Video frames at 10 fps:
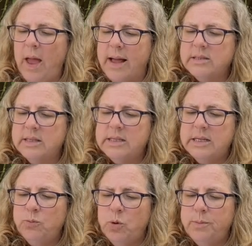asked the
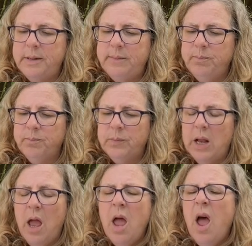Tin Woodman.
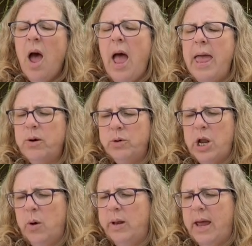"I don't
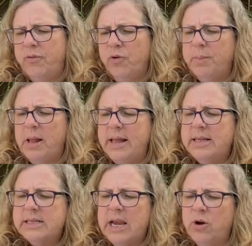know enough," replied
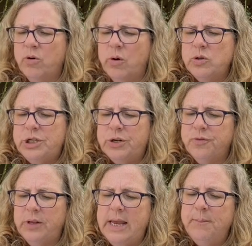the Scarecrow
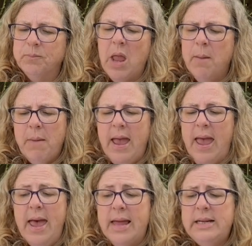cheerfully. "My
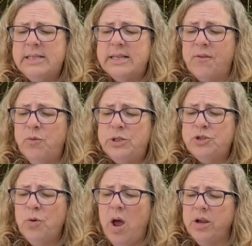head is stuffed with
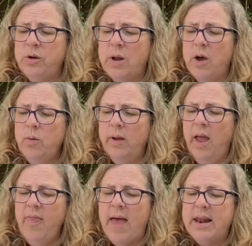straw, you know,
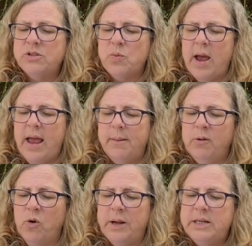and that is why
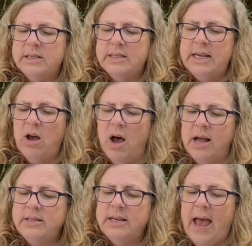I'm going to see
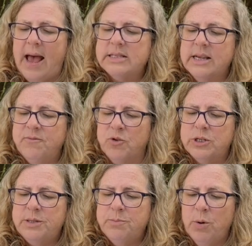Oz to ask him for
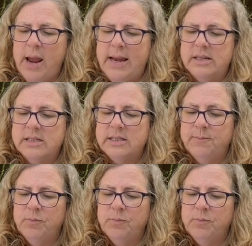some brains."